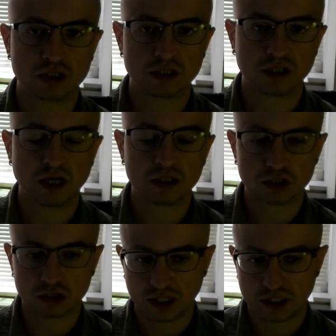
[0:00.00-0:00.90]
the
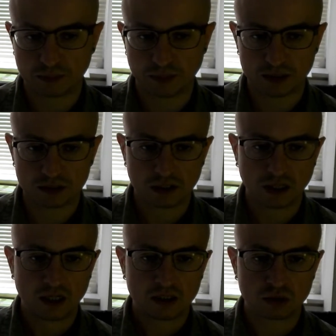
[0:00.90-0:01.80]
cultural aspects.
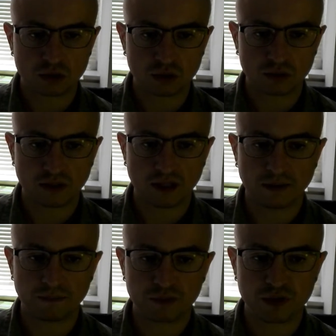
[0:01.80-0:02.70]
So
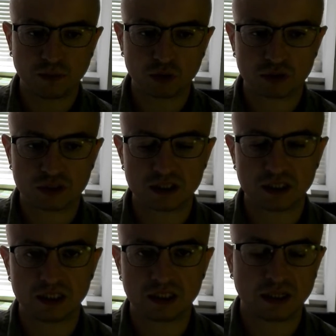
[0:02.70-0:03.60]

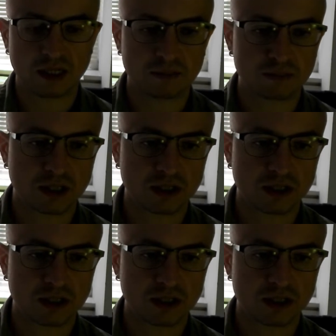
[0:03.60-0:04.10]
democracy kind